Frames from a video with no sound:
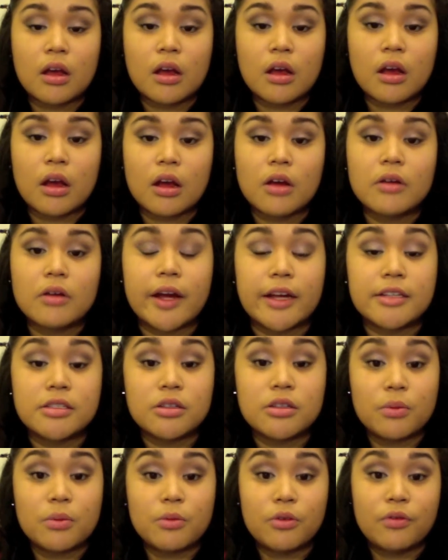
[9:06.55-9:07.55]
Okay,
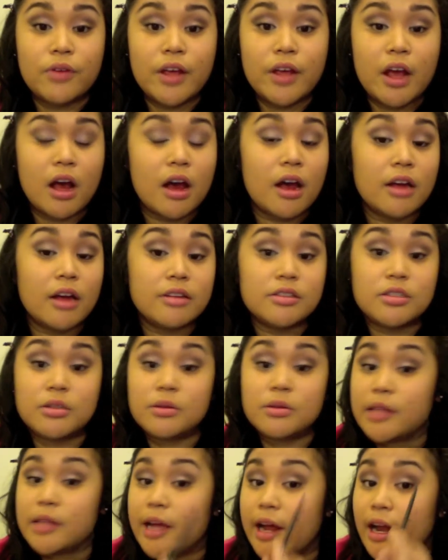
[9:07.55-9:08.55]
so moving on to
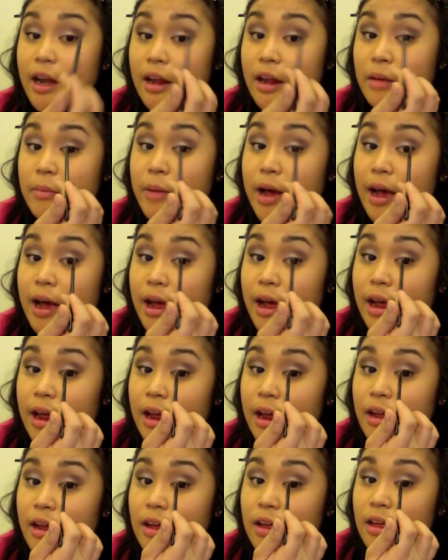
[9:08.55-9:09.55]
lining
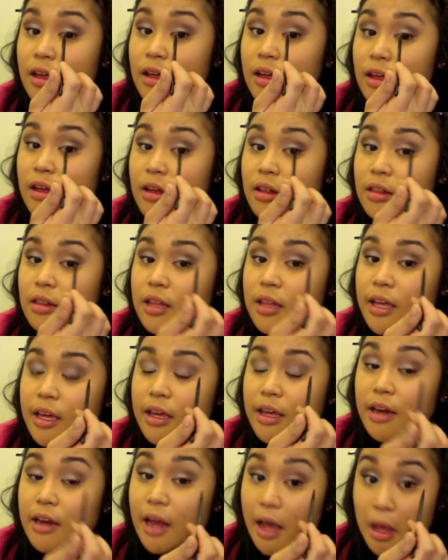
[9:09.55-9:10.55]
my
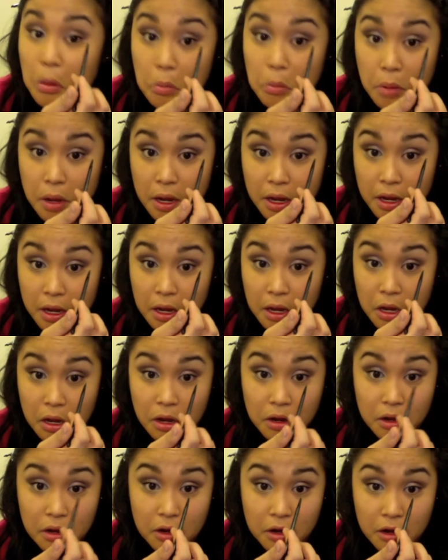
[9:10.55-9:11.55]
lid and my
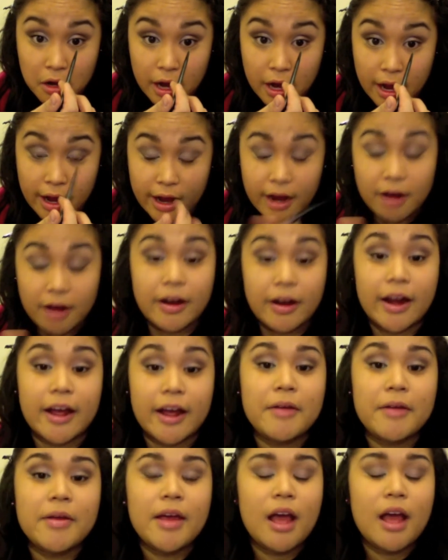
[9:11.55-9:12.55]
under eye
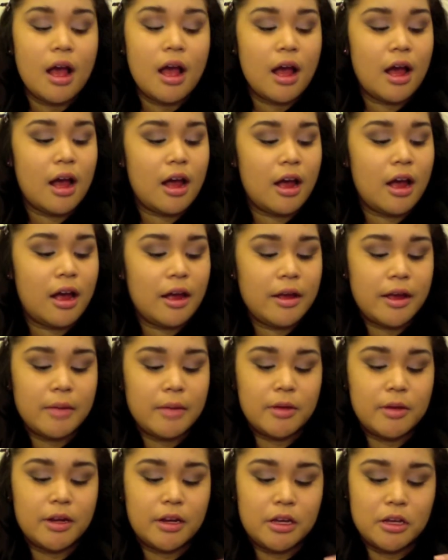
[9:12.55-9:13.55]
area, I
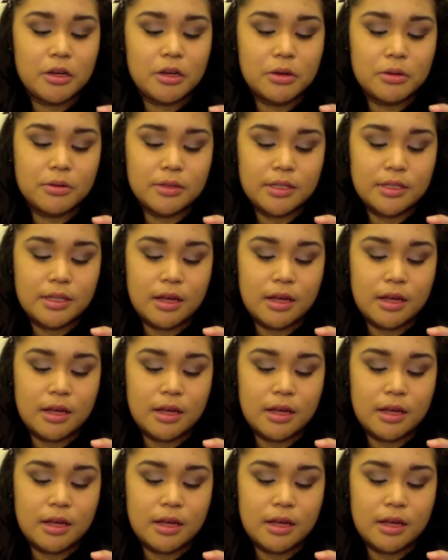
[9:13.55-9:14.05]
am gonna use